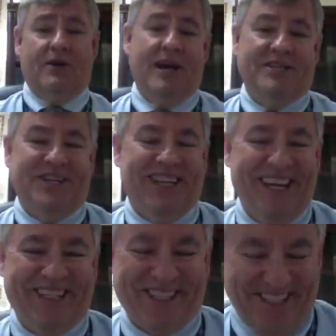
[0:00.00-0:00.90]

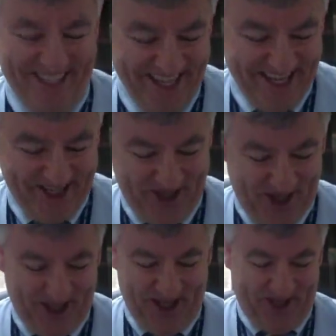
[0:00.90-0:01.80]
congratulations to
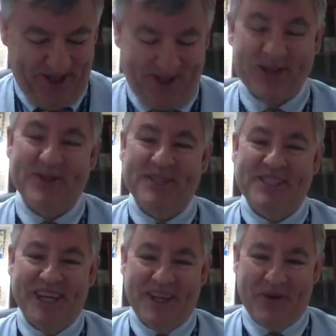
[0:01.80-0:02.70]
all of those
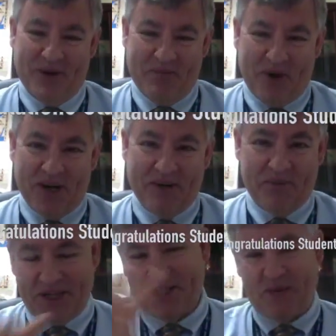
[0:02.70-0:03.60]
students uh, that were in part-
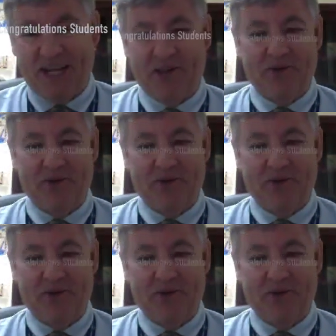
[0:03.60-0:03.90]
participating in